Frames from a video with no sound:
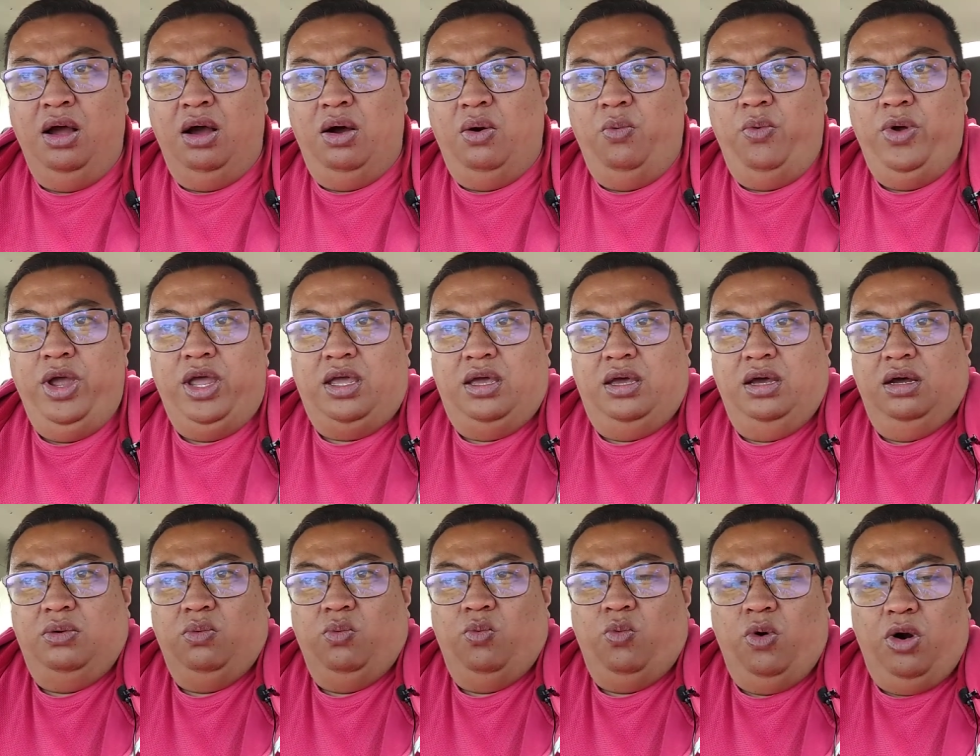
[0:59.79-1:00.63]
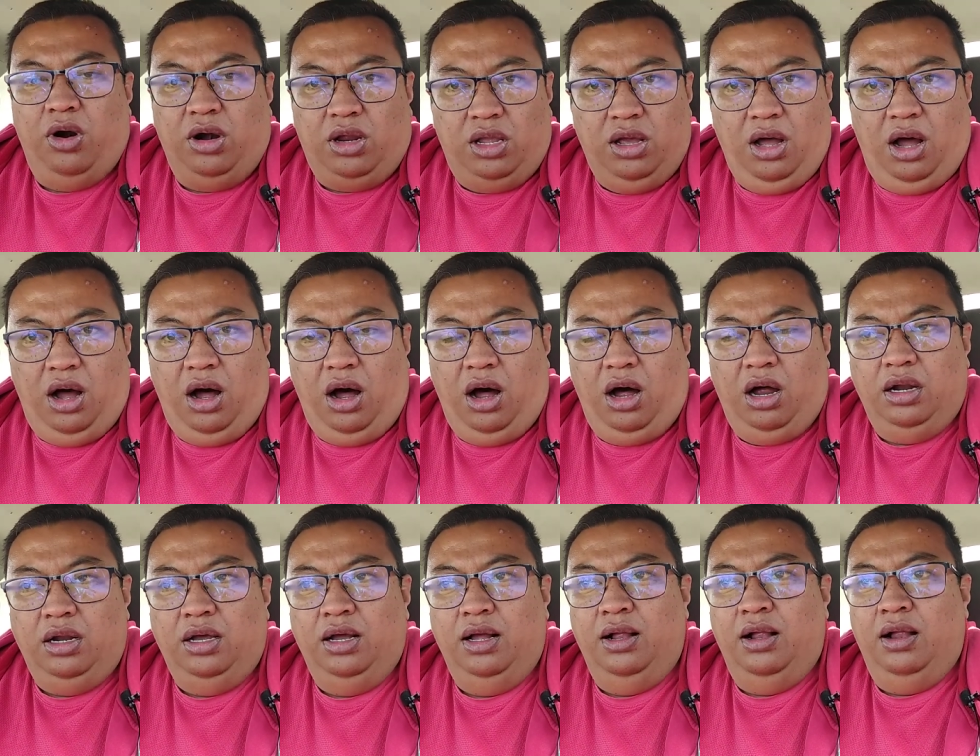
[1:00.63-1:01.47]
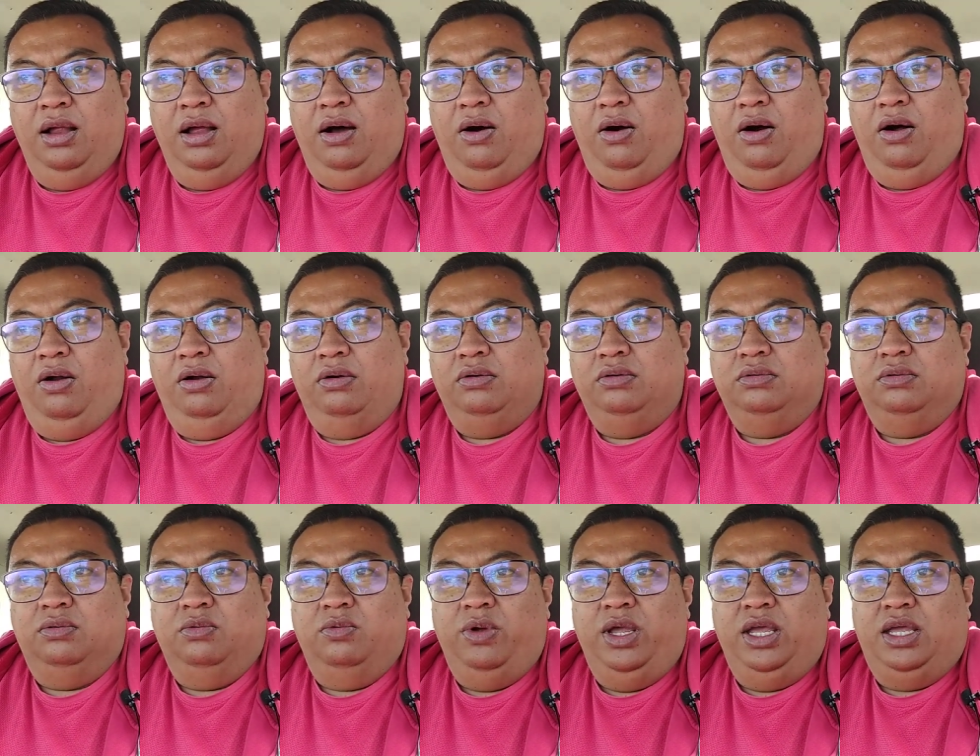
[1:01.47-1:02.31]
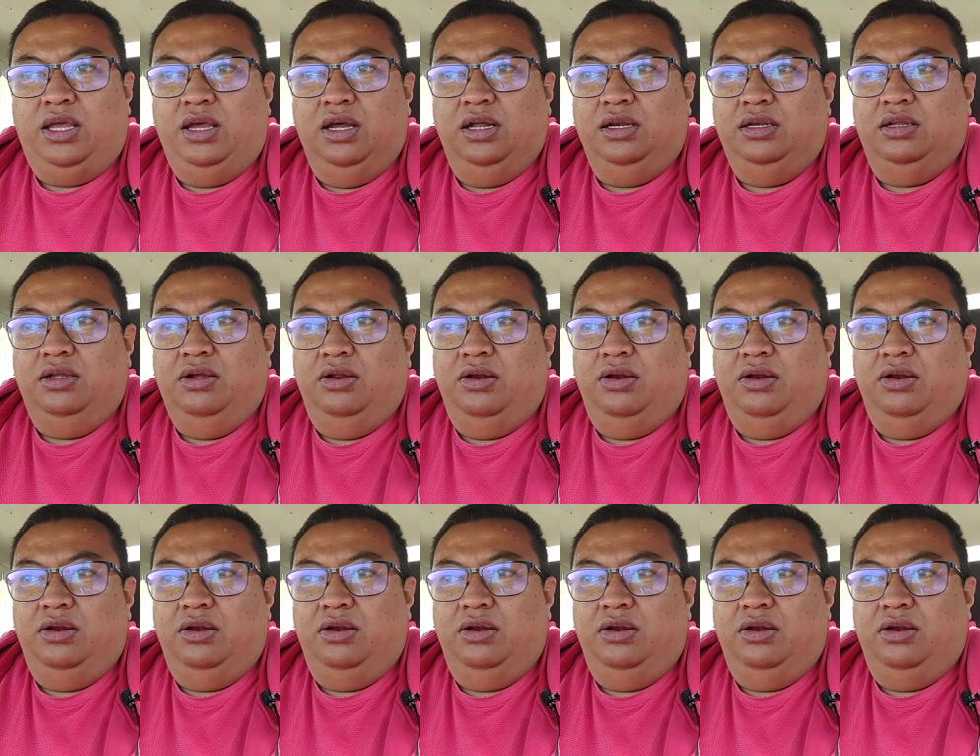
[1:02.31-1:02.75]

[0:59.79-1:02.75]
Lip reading: we can work on, or we can